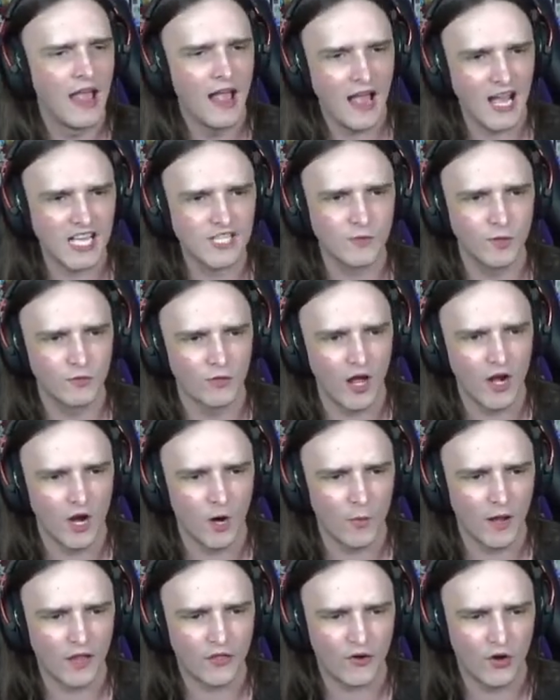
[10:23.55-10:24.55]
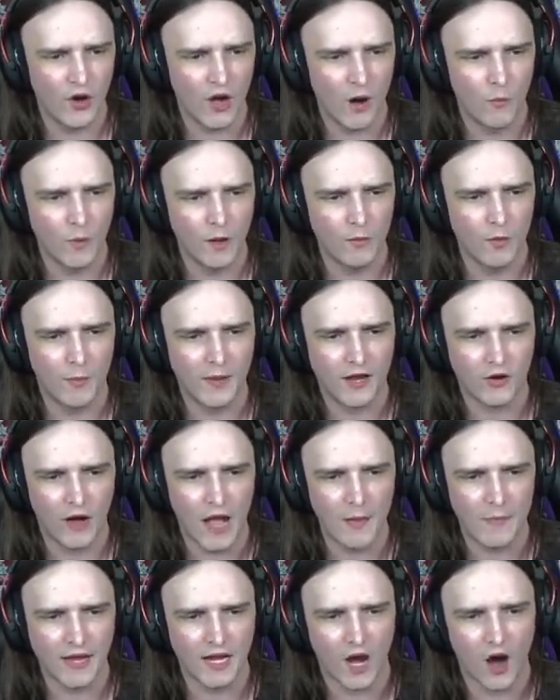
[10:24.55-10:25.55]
as we run our way through, and we will be grabbing